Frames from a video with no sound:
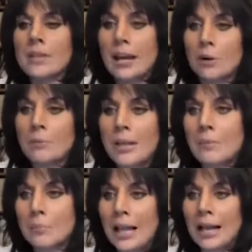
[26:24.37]
that are
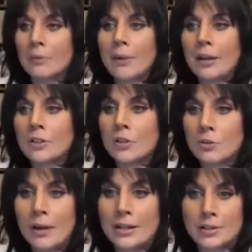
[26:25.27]
being blackmailed and
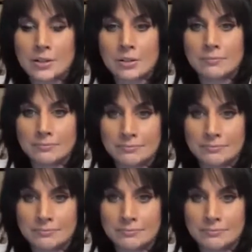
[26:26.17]
threatened